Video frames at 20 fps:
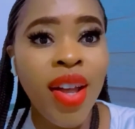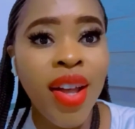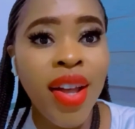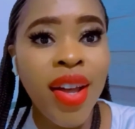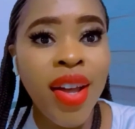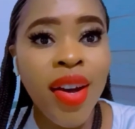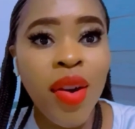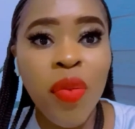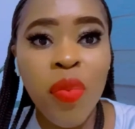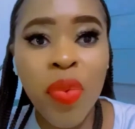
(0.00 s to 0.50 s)

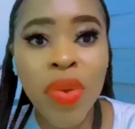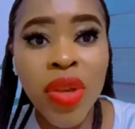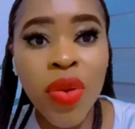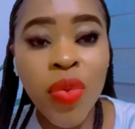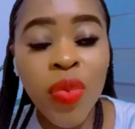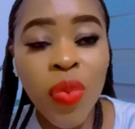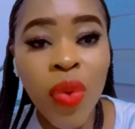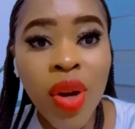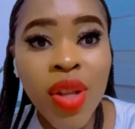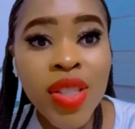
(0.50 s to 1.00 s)
You
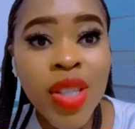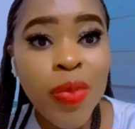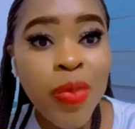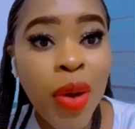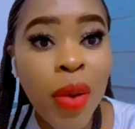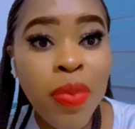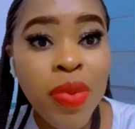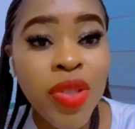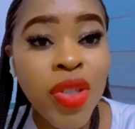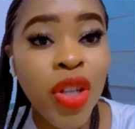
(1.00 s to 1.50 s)
want a
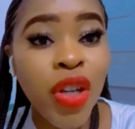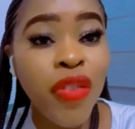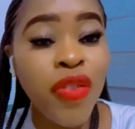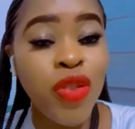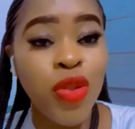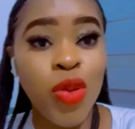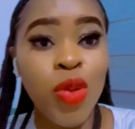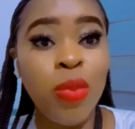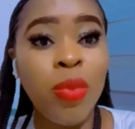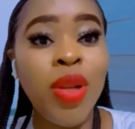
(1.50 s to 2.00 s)
property of 2
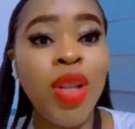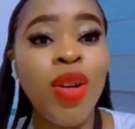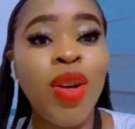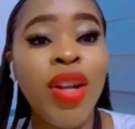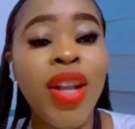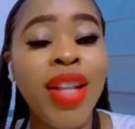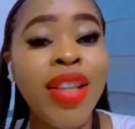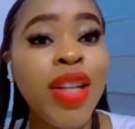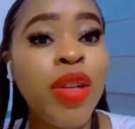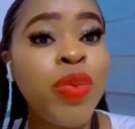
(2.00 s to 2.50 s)
million and
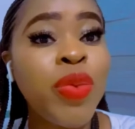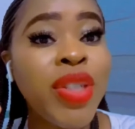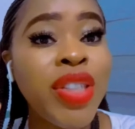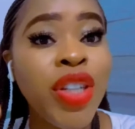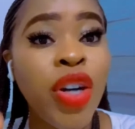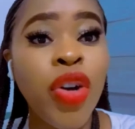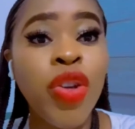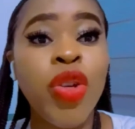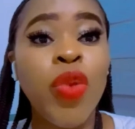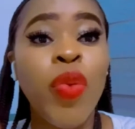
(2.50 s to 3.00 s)
then we tell
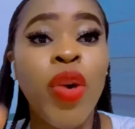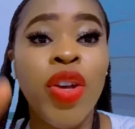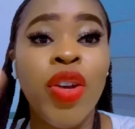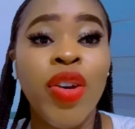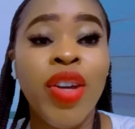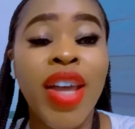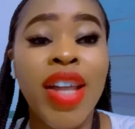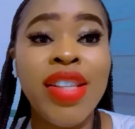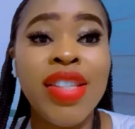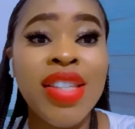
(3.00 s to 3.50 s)
you where you're
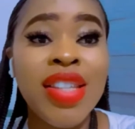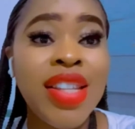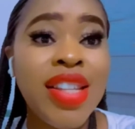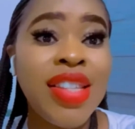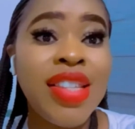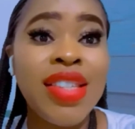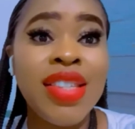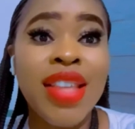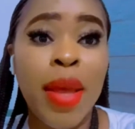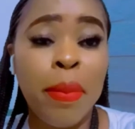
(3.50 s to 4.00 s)
getting it is
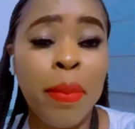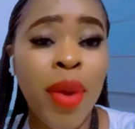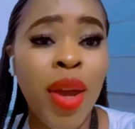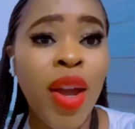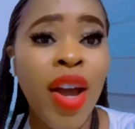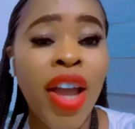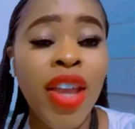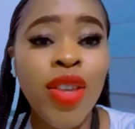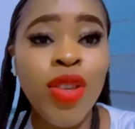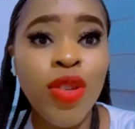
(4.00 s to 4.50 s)
Epe,
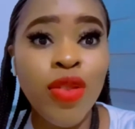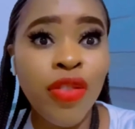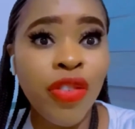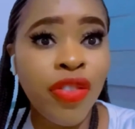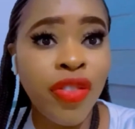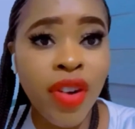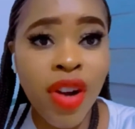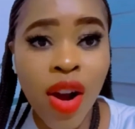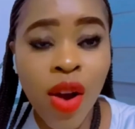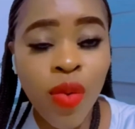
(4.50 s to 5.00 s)
and you
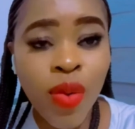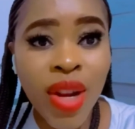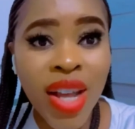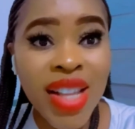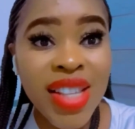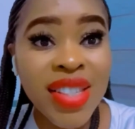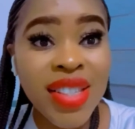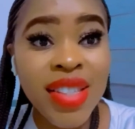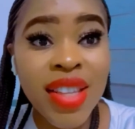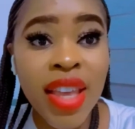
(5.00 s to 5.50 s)
frown and
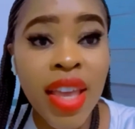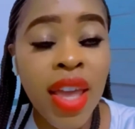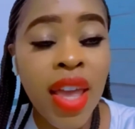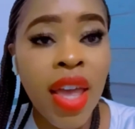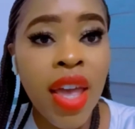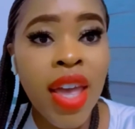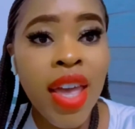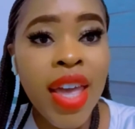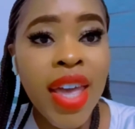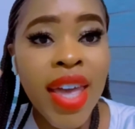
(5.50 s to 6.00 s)
say
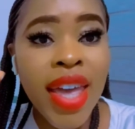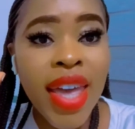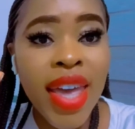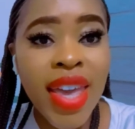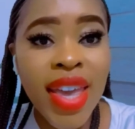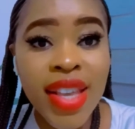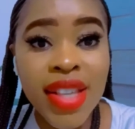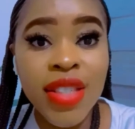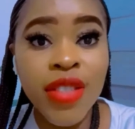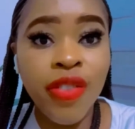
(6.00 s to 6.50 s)

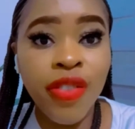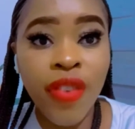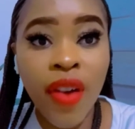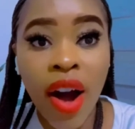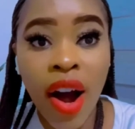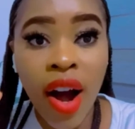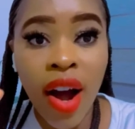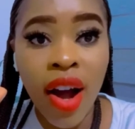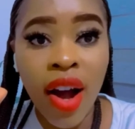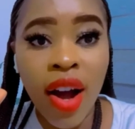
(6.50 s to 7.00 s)
it's far.
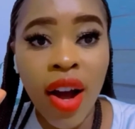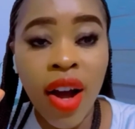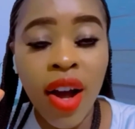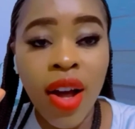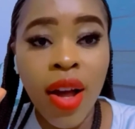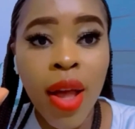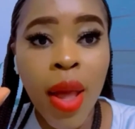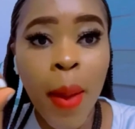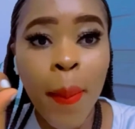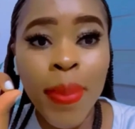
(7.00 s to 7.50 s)

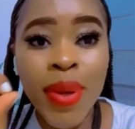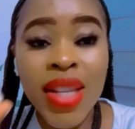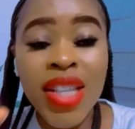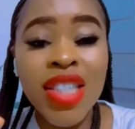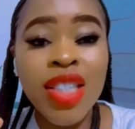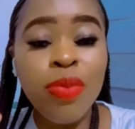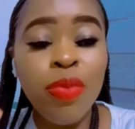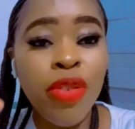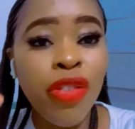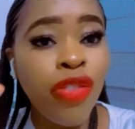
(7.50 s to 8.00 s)
Please,
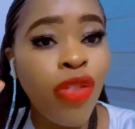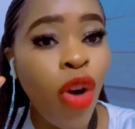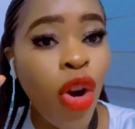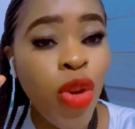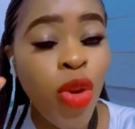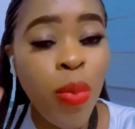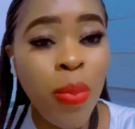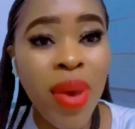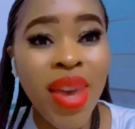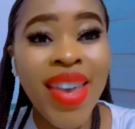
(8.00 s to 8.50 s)
before you
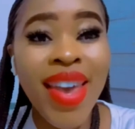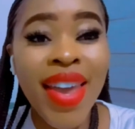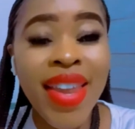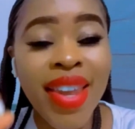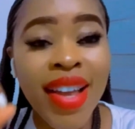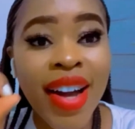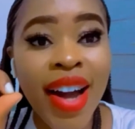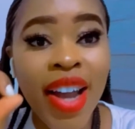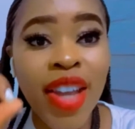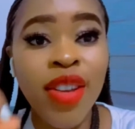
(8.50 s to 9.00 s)
make any
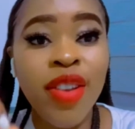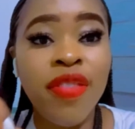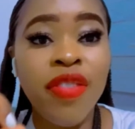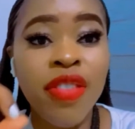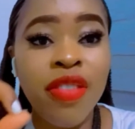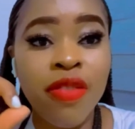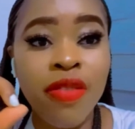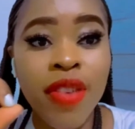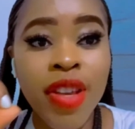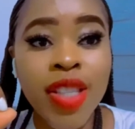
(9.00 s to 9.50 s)
kind of
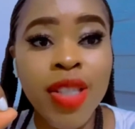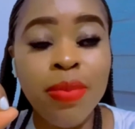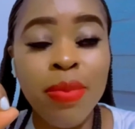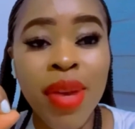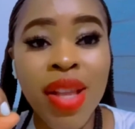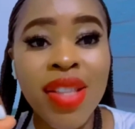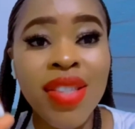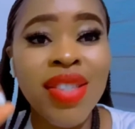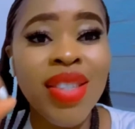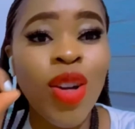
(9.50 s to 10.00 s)

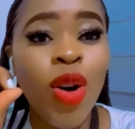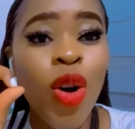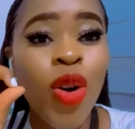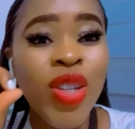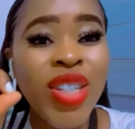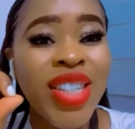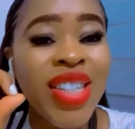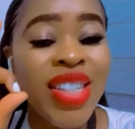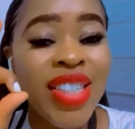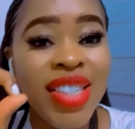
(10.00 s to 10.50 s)
investments,
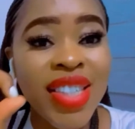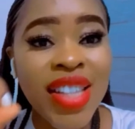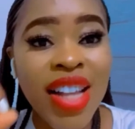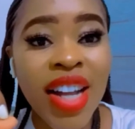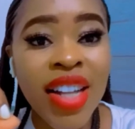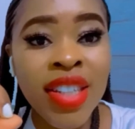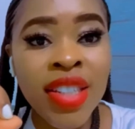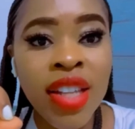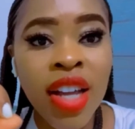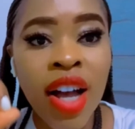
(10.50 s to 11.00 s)

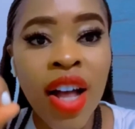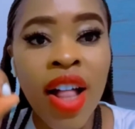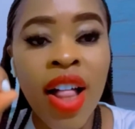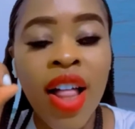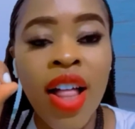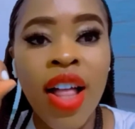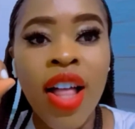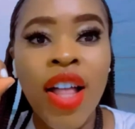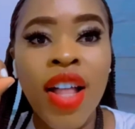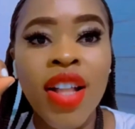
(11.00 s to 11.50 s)
understand
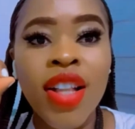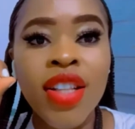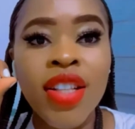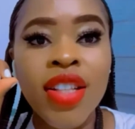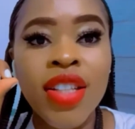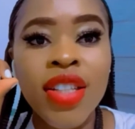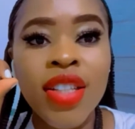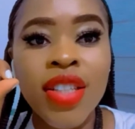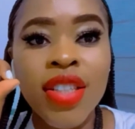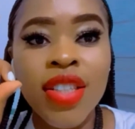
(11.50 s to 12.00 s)

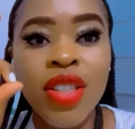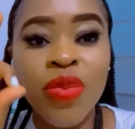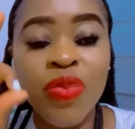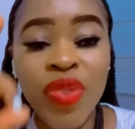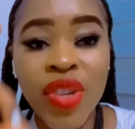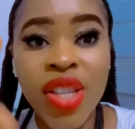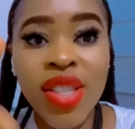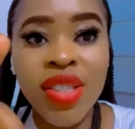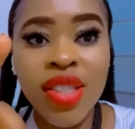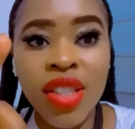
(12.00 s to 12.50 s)
the
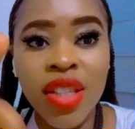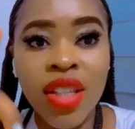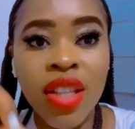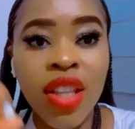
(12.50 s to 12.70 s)
reason, the